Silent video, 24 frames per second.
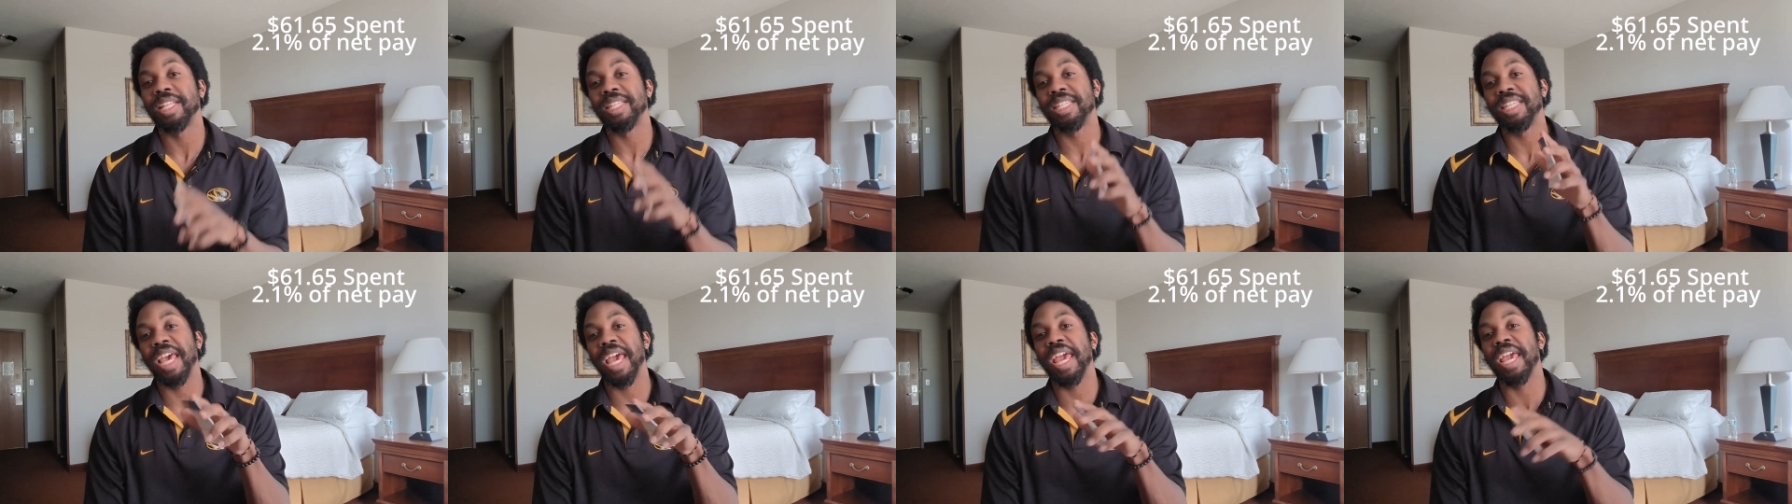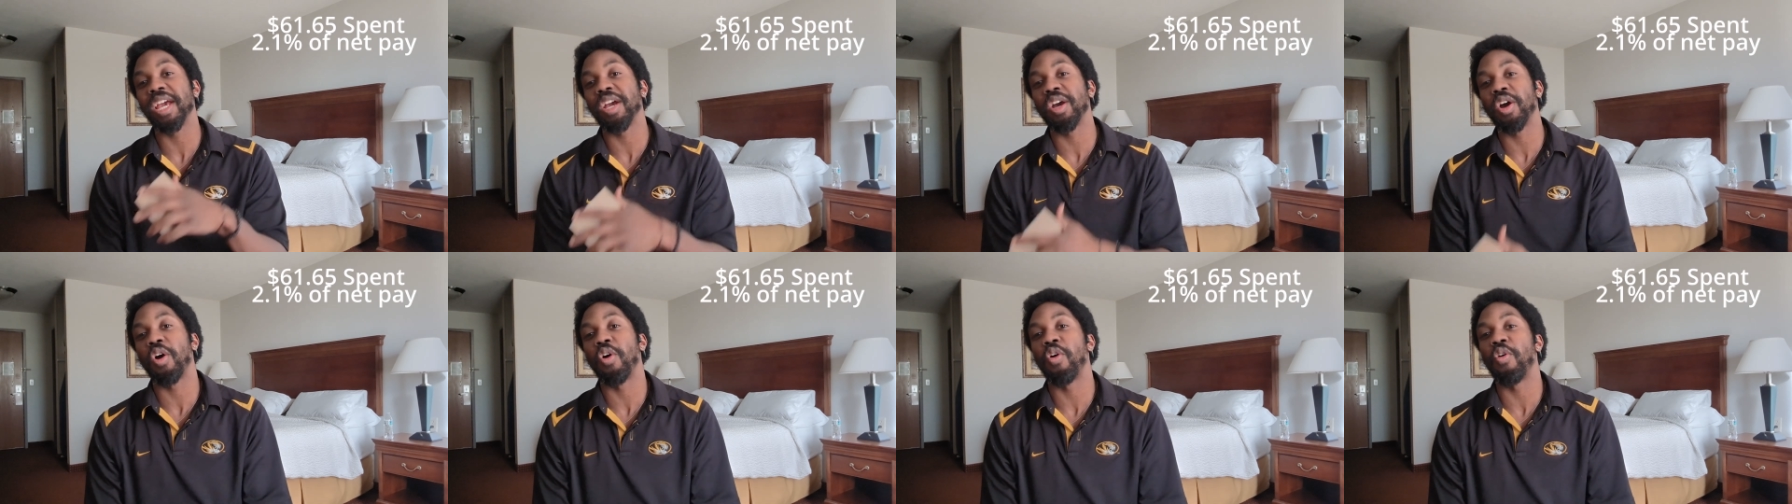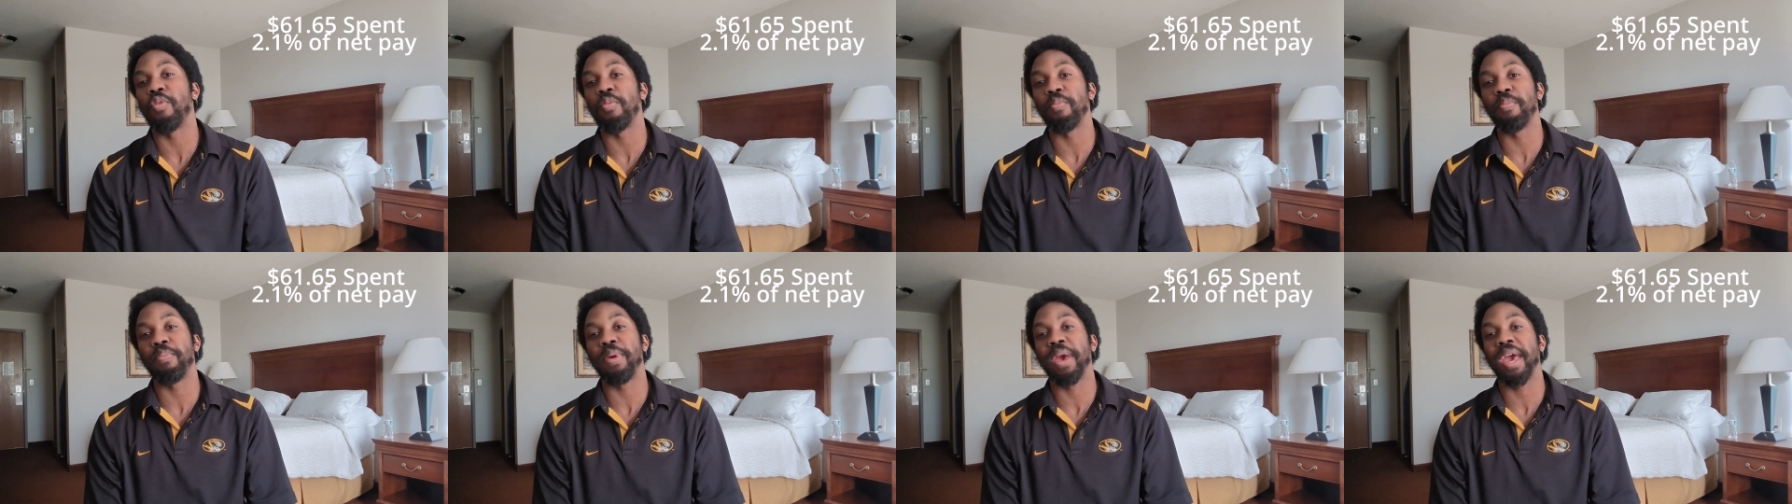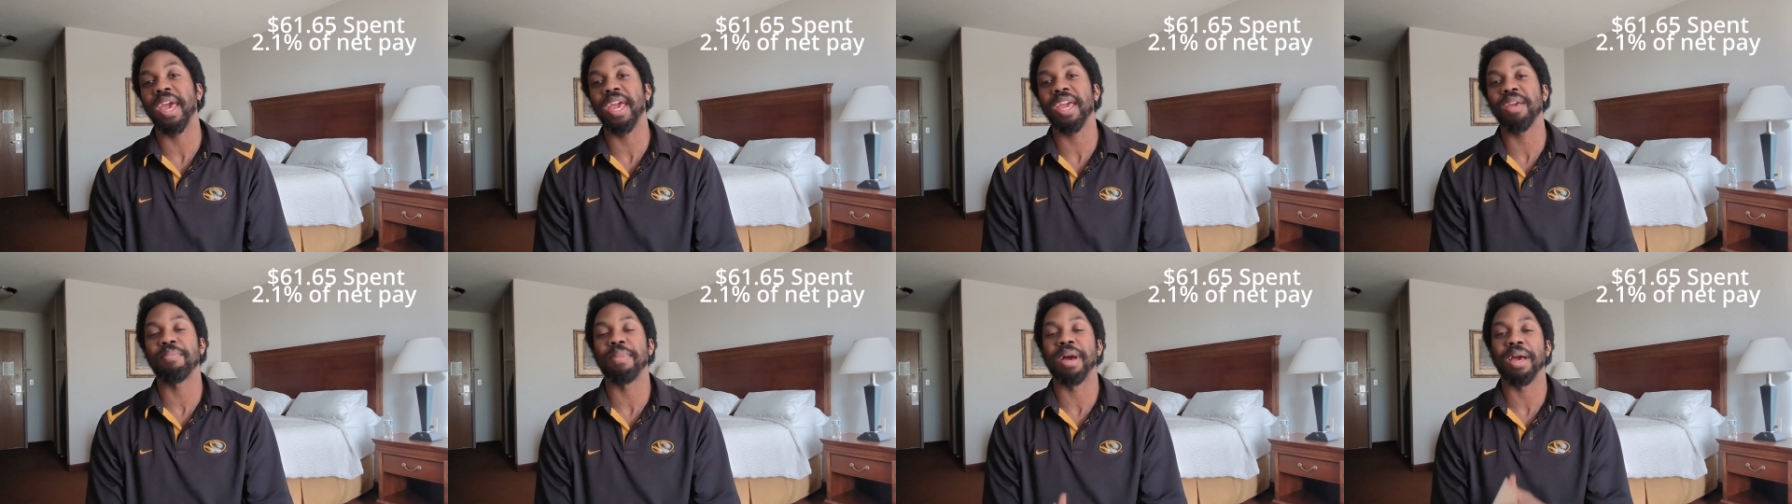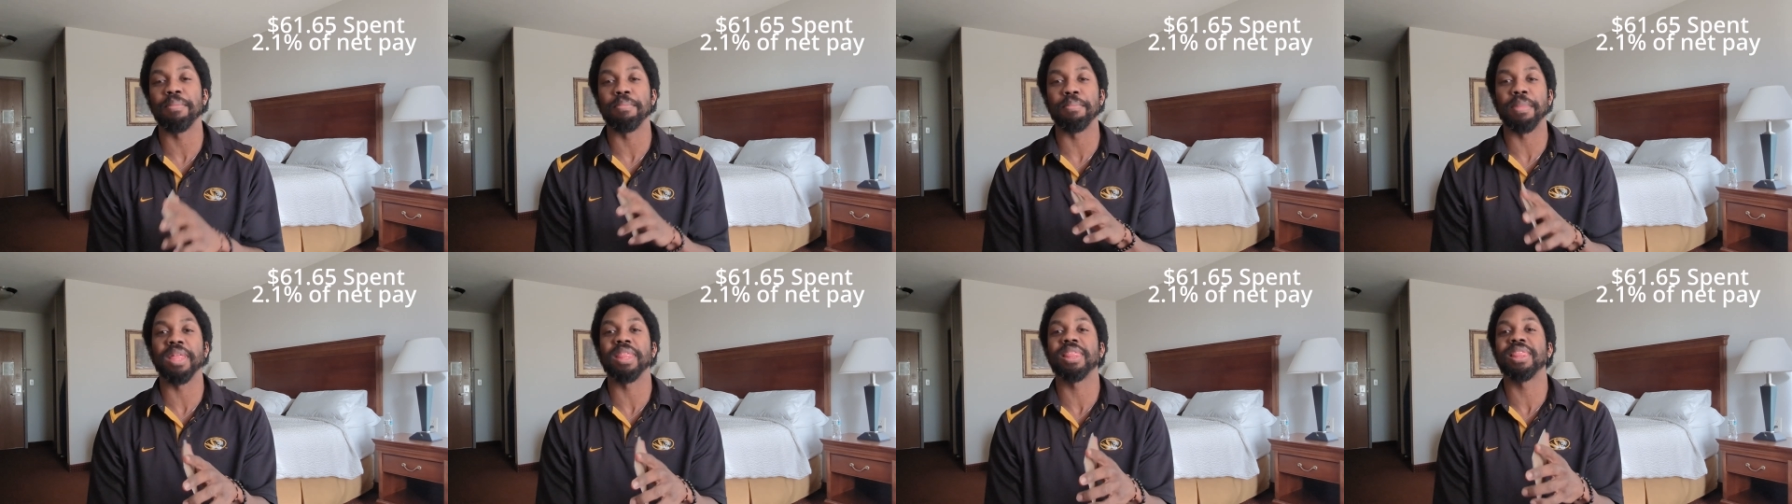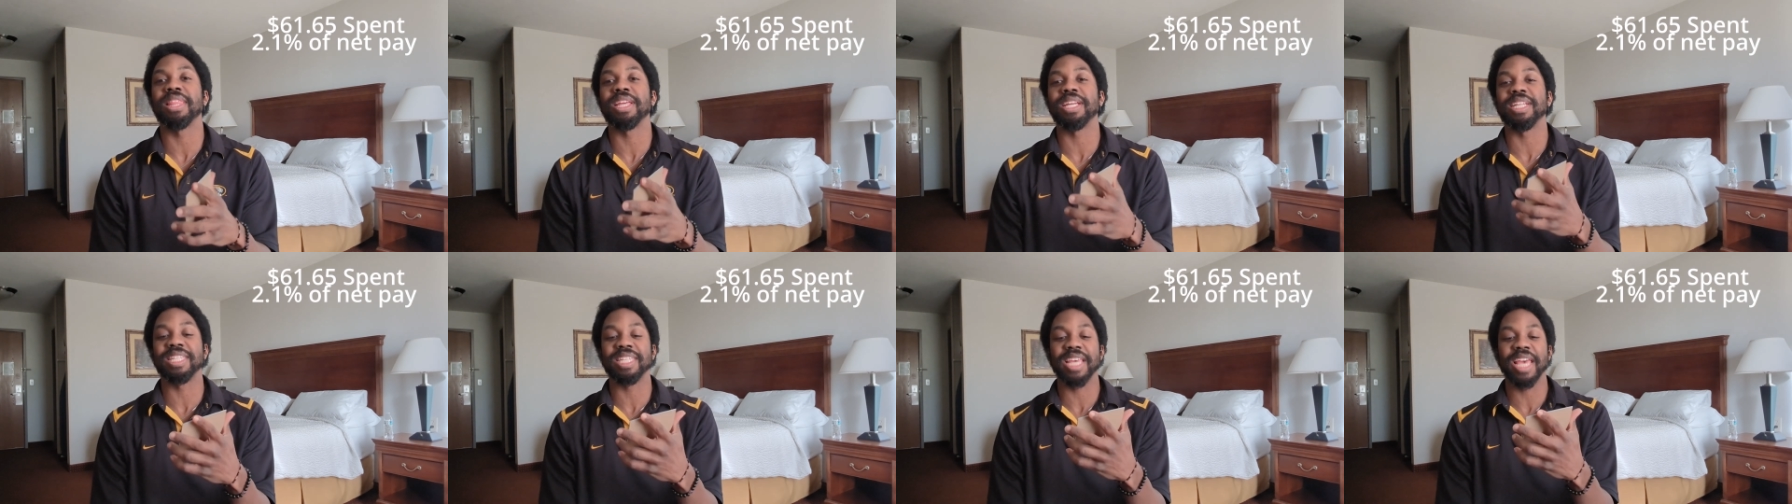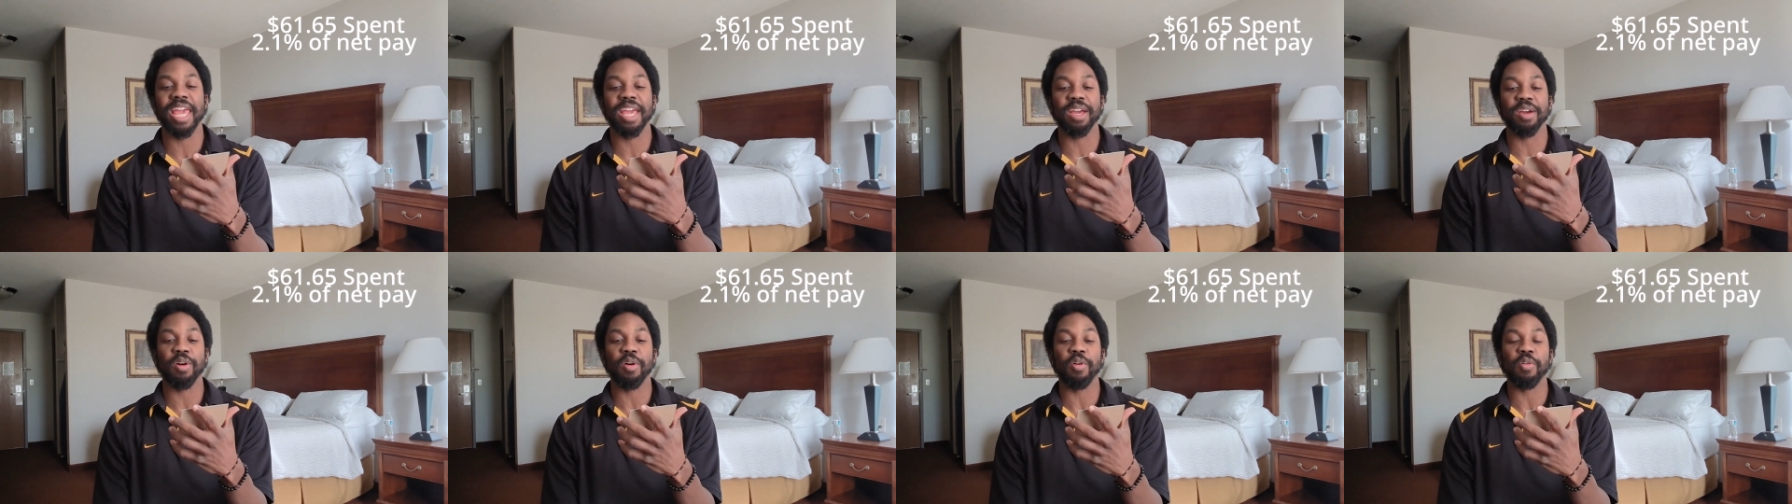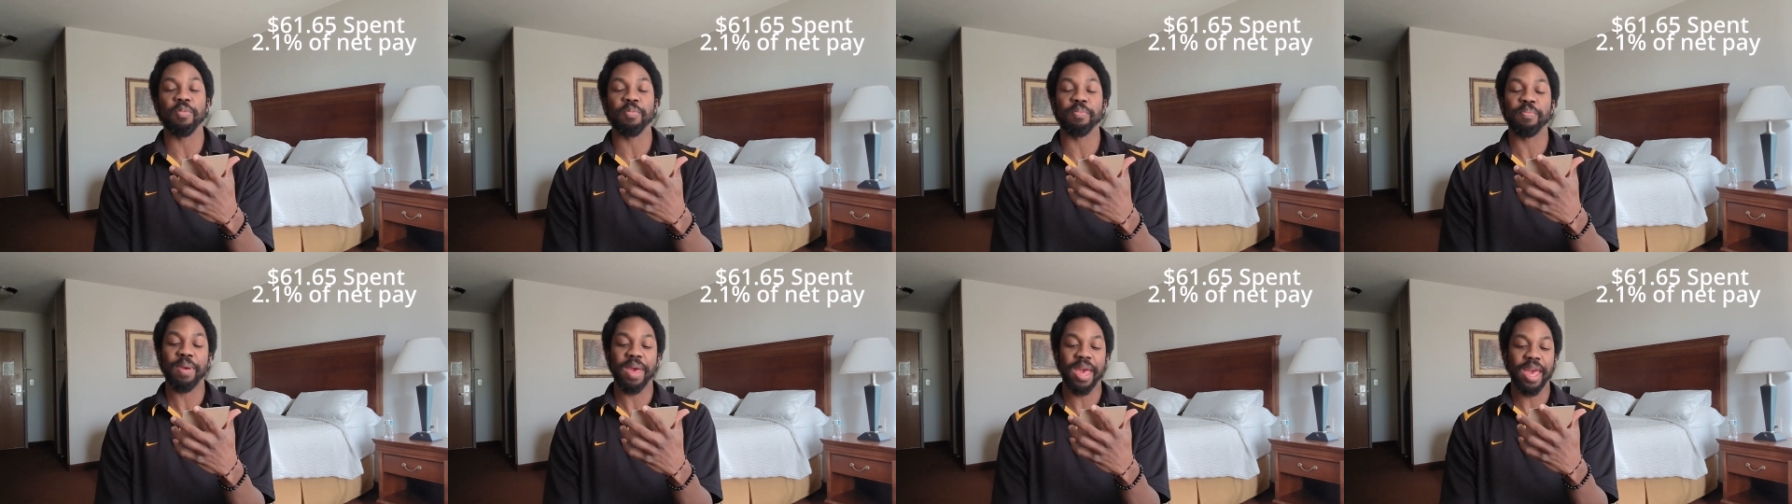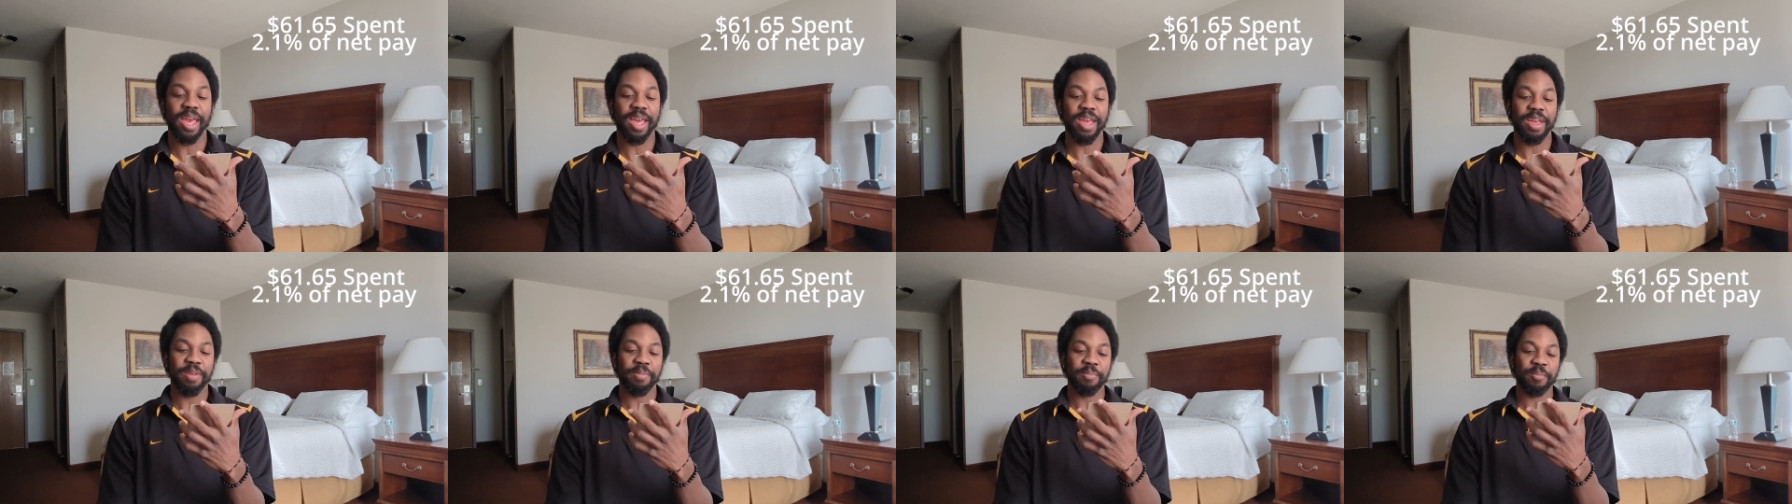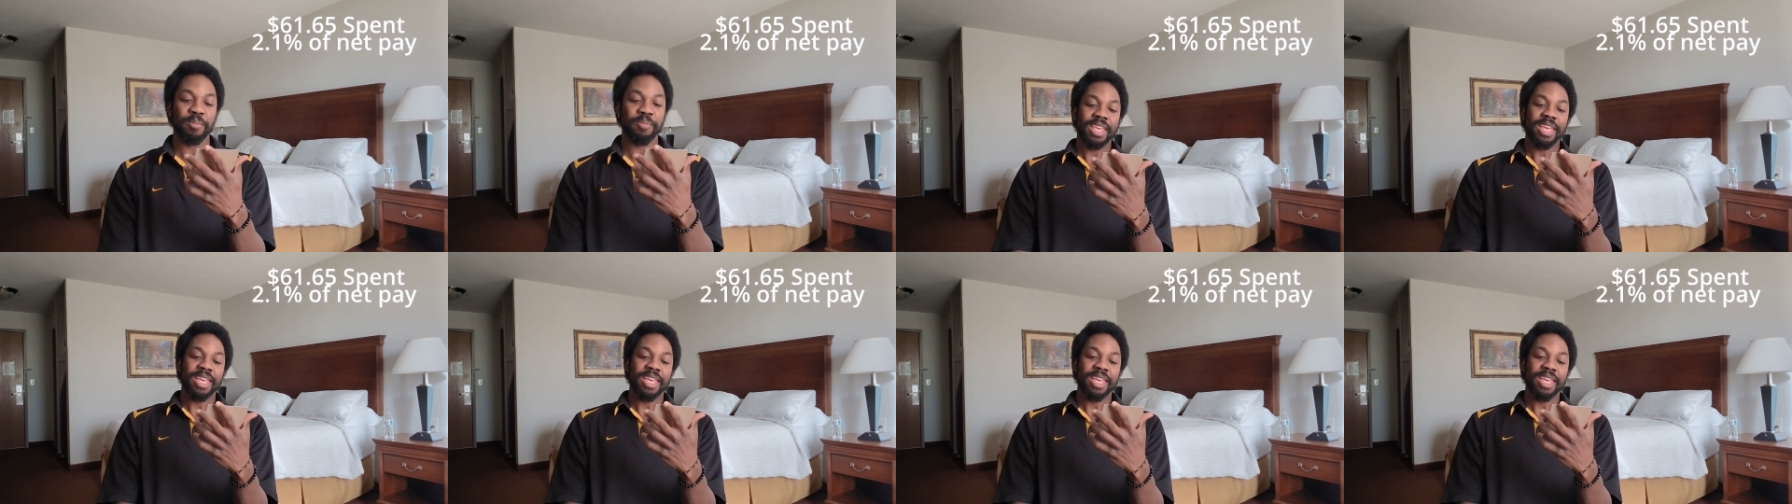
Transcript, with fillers: take home pay, my monthly take home pay.